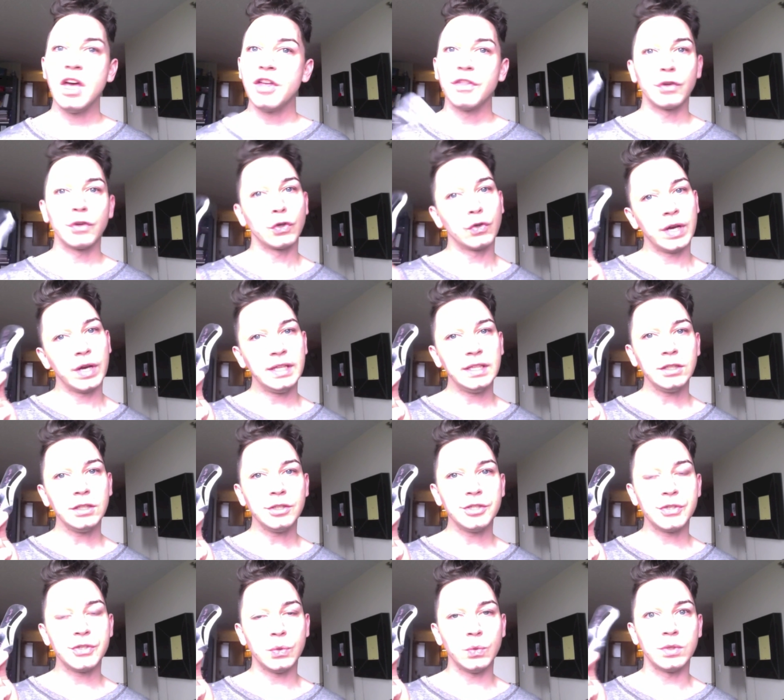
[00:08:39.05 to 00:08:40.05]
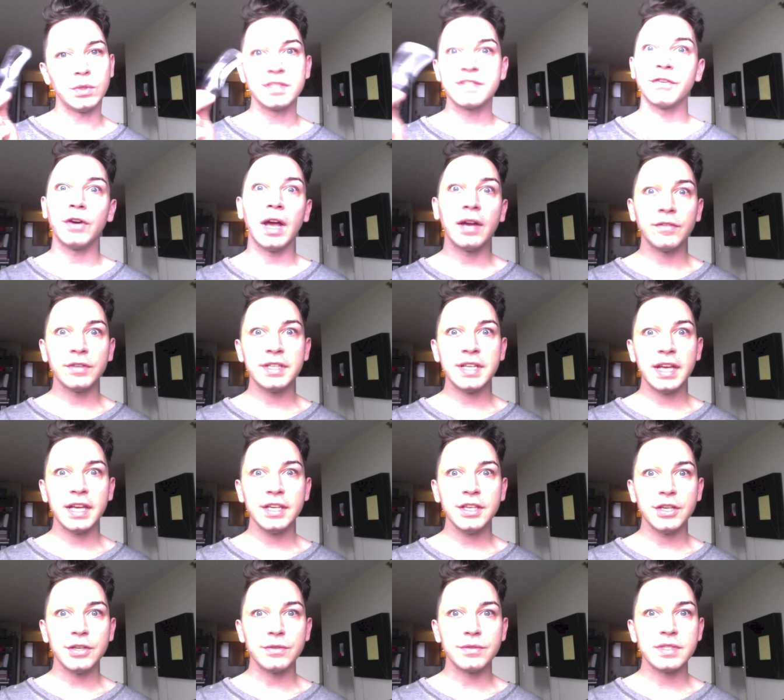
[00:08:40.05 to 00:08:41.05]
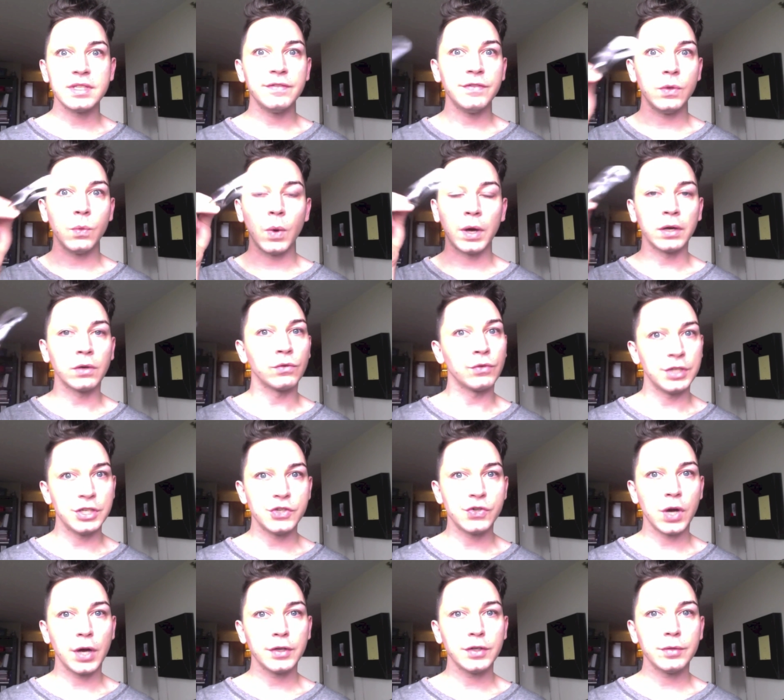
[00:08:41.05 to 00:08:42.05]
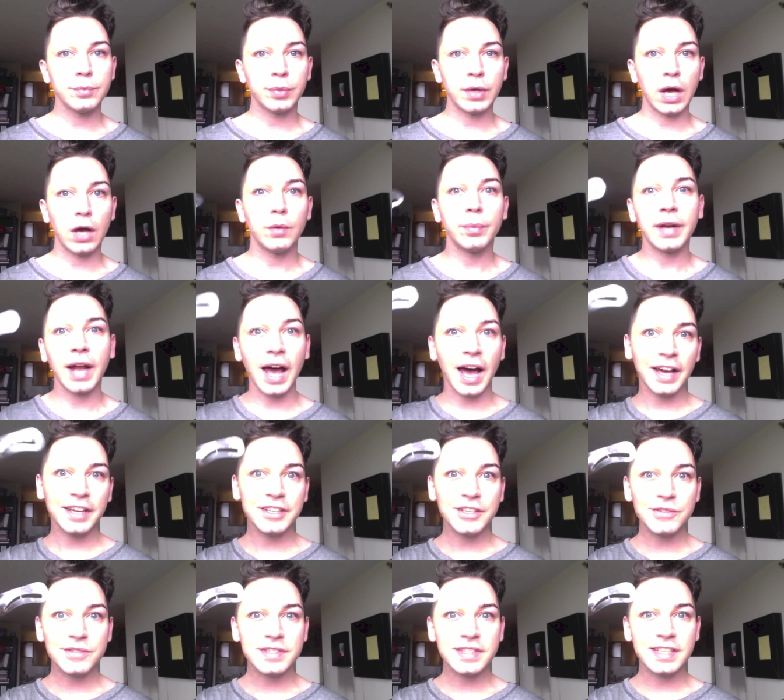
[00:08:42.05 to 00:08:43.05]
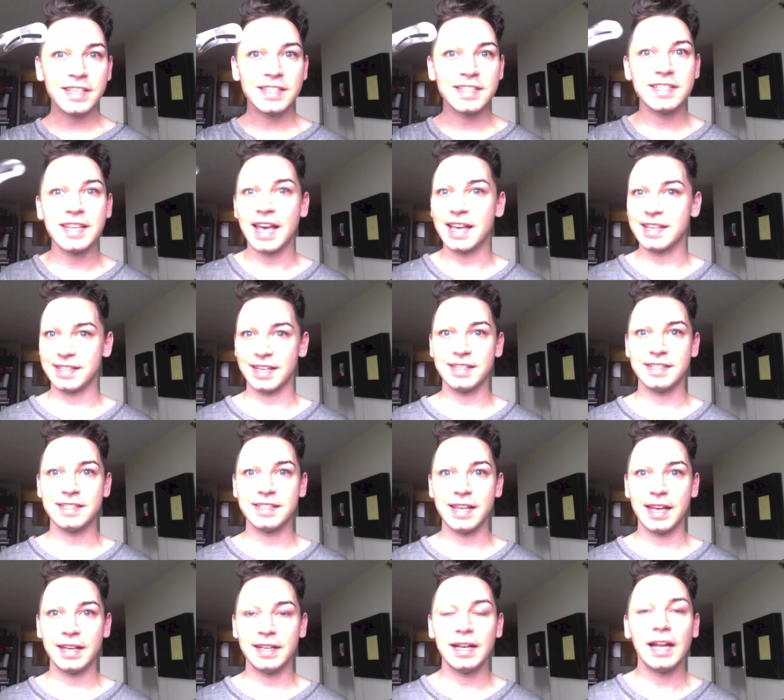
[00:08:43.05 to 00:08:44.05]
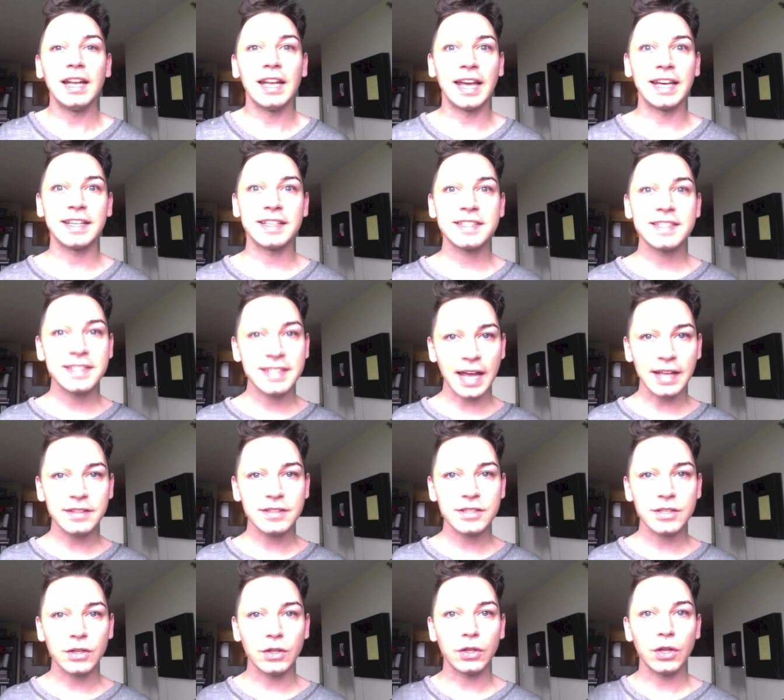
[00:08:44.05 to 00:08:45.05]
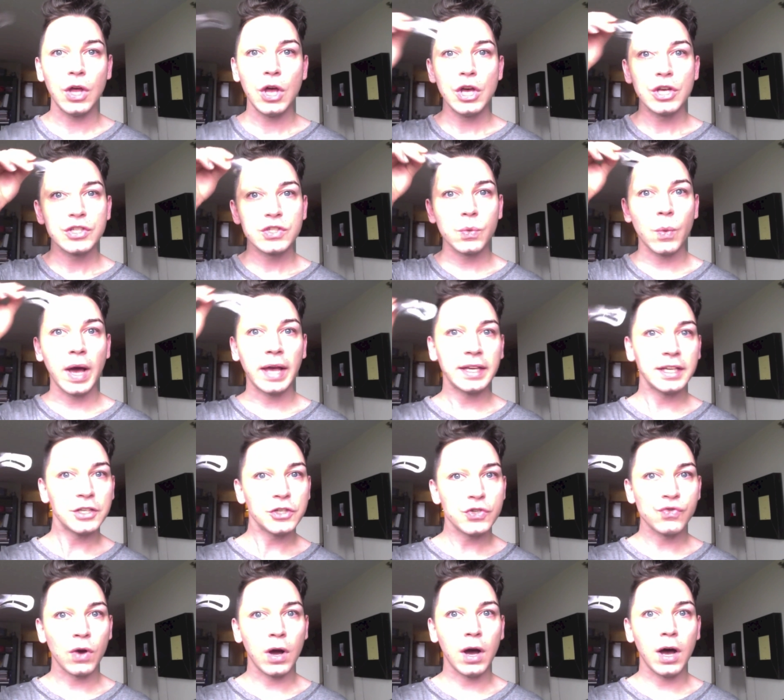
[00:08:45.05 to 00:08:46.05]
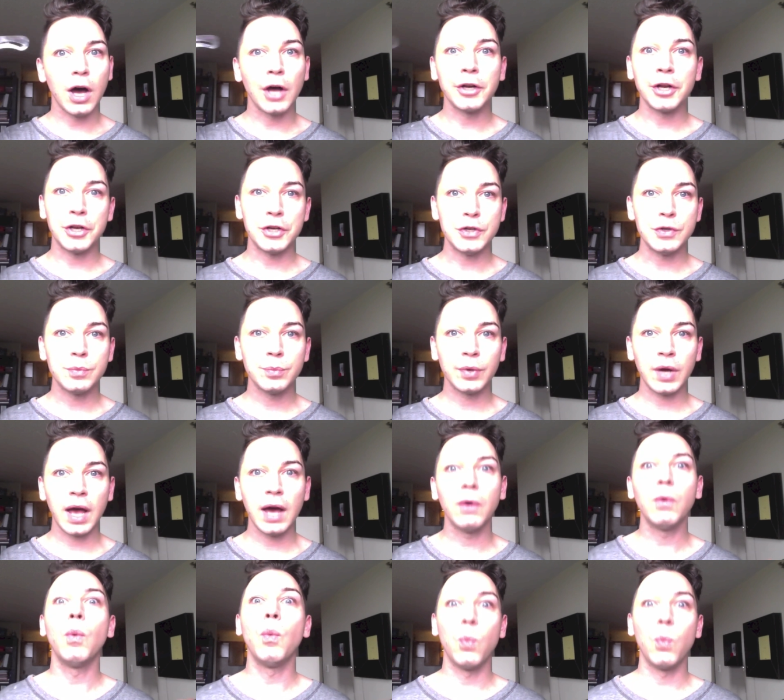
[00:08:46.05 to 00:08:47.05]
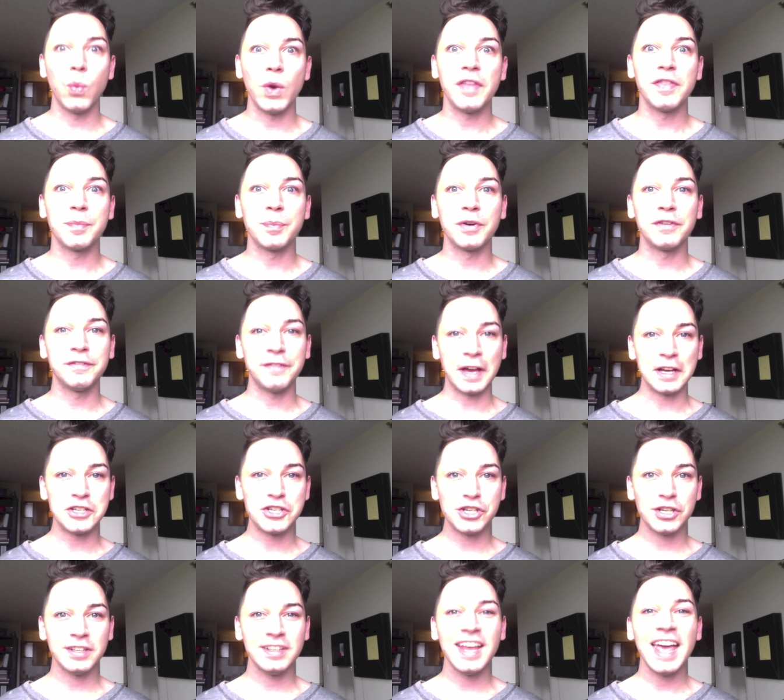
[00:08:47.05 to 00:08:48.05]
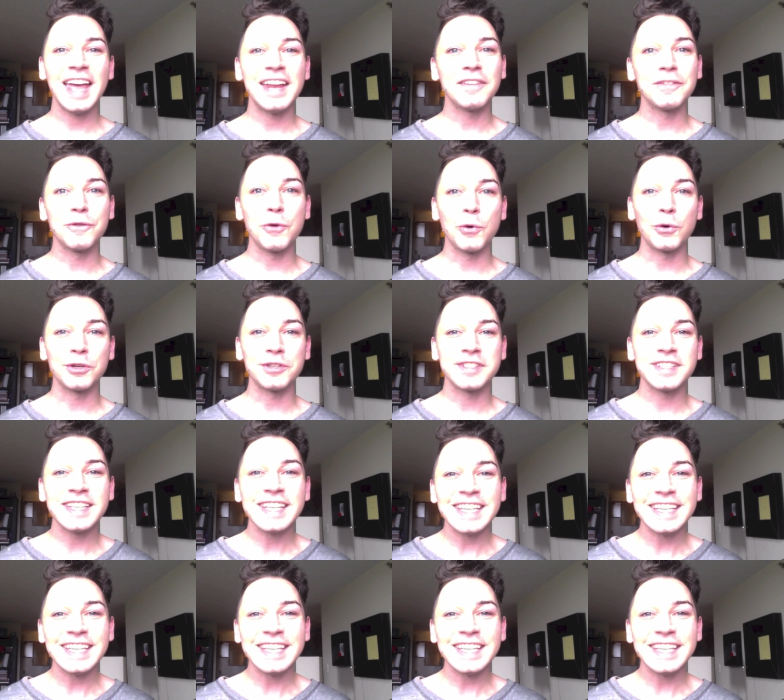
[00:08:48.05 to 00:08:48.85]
They're great little tools for everyday use if you want to redraw your brow, but I use these, as I said, like a stencil, so I can draw on a new brow with perfection and, of course,